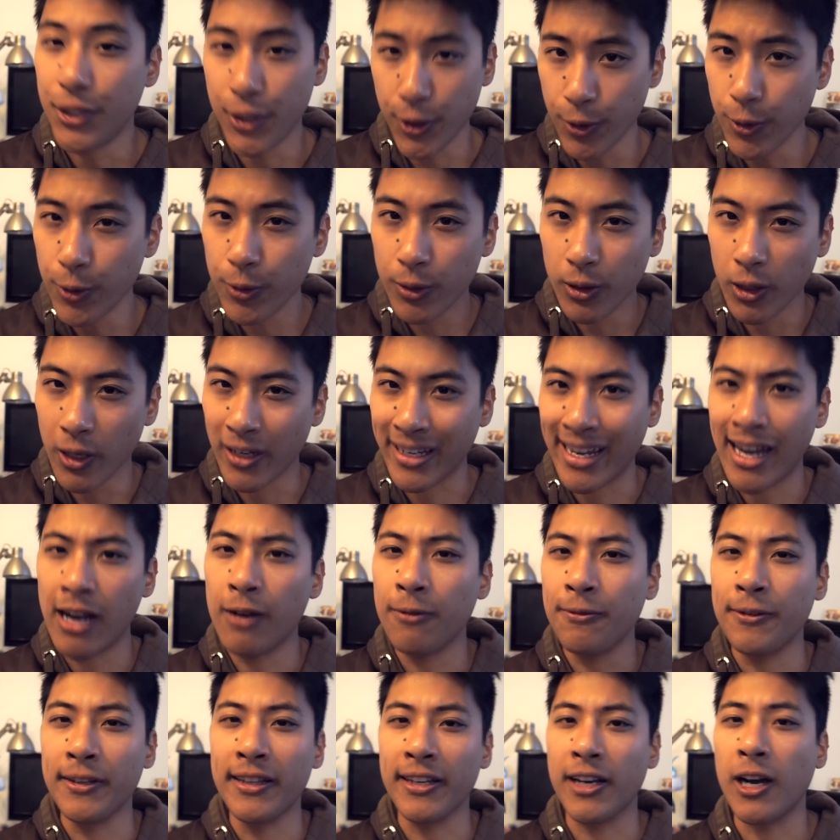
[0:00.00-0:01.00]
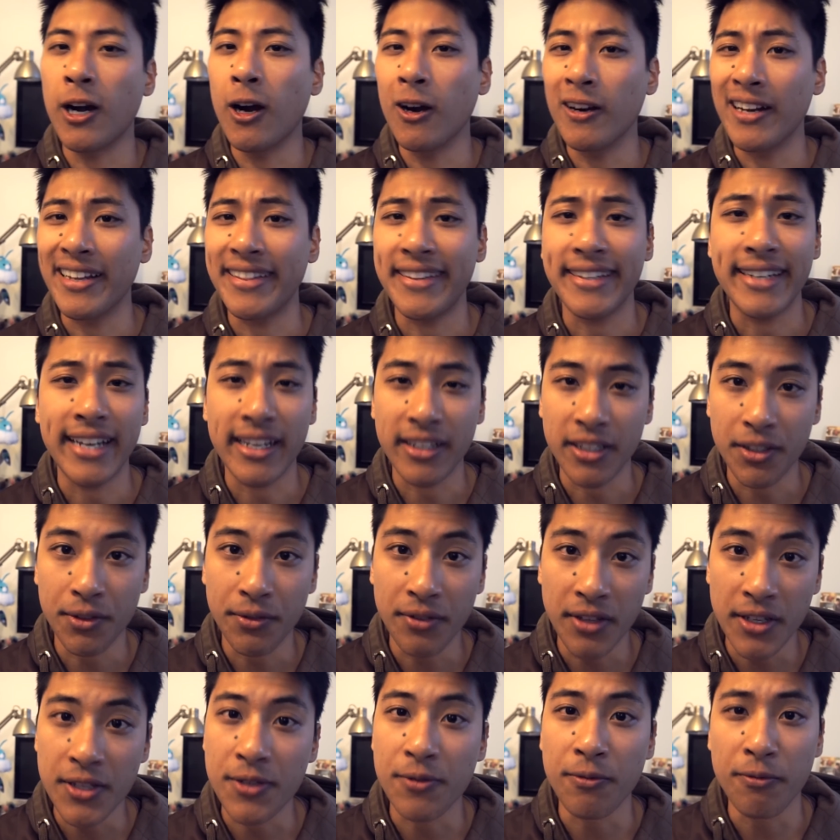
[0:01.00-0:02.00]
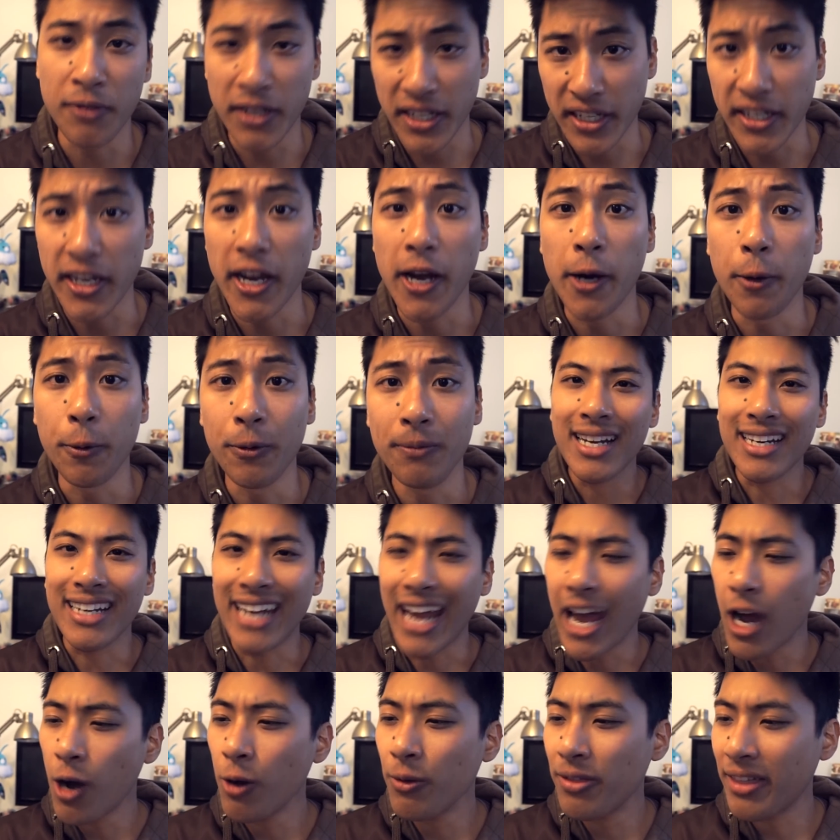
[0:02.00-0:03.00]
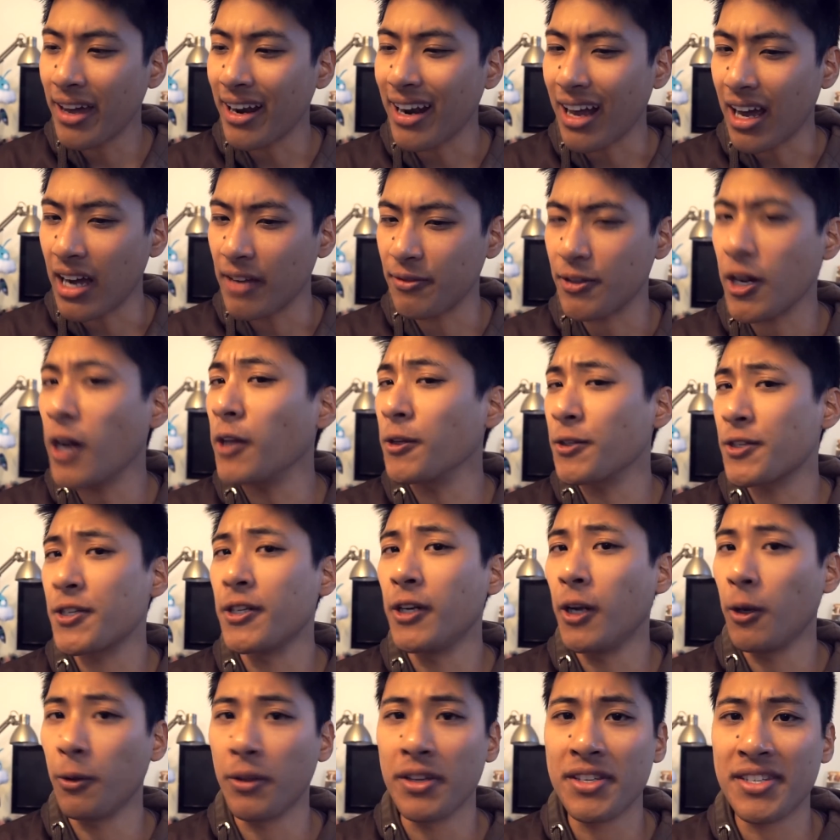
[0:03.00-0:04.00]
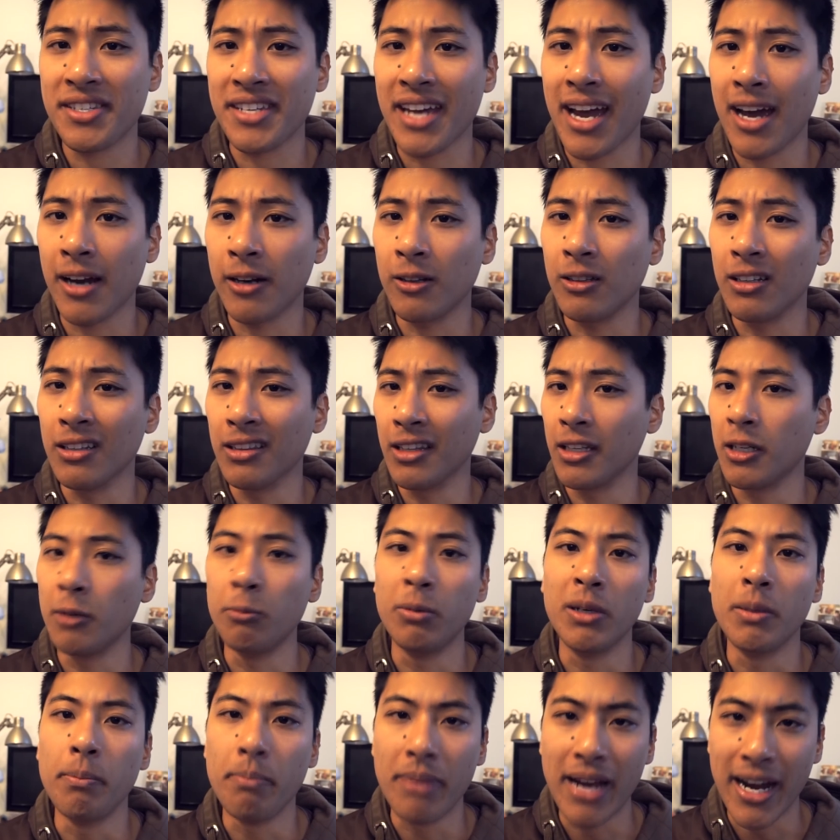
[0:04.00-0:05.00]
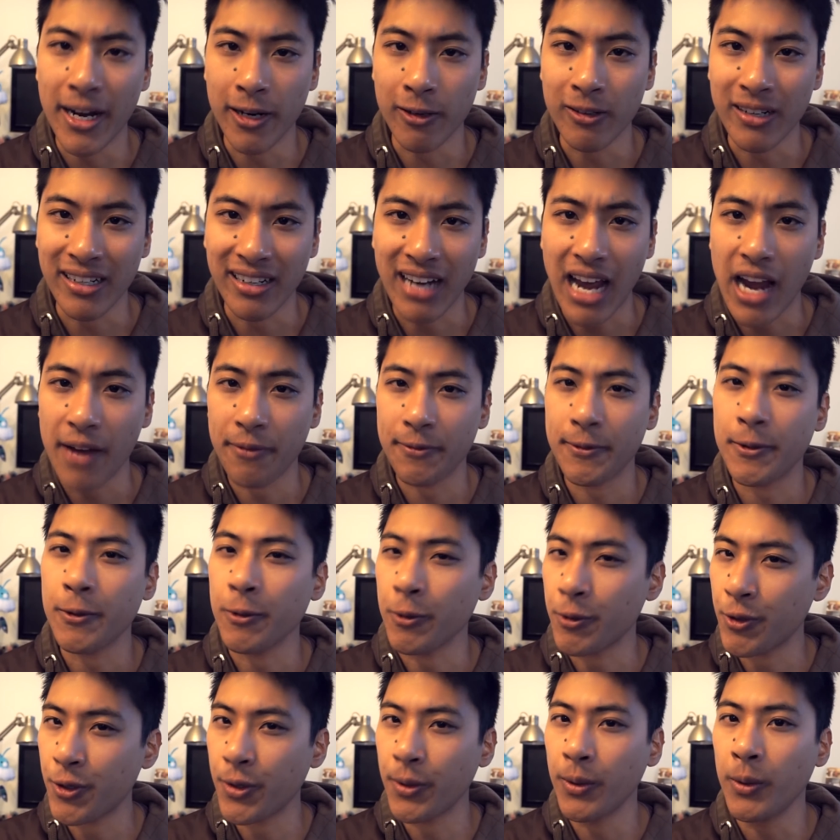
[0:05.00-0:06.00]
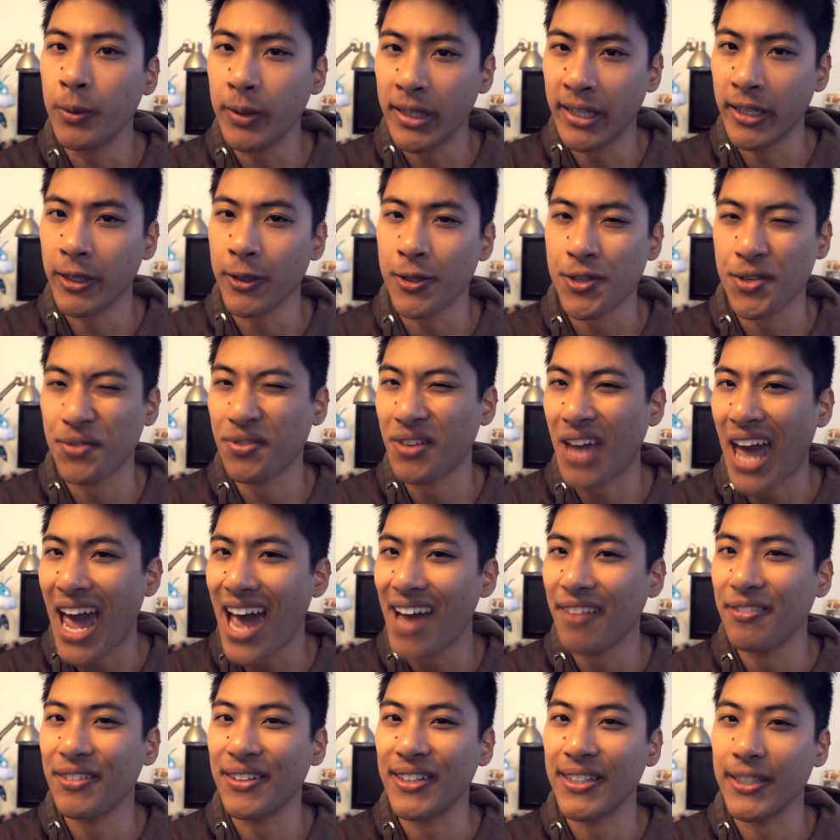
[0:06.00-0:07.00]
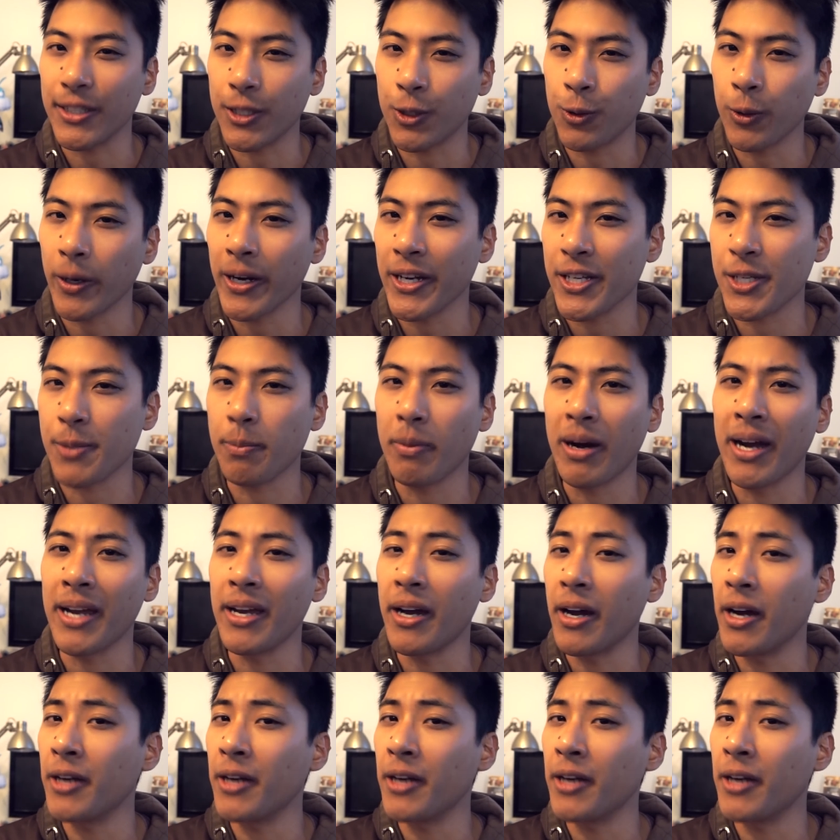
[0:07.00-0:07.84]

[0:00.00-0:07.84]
do look out for the card at the end of this video. Now that I've gotten to know the saddle a little bit better, and after two years of having it grace my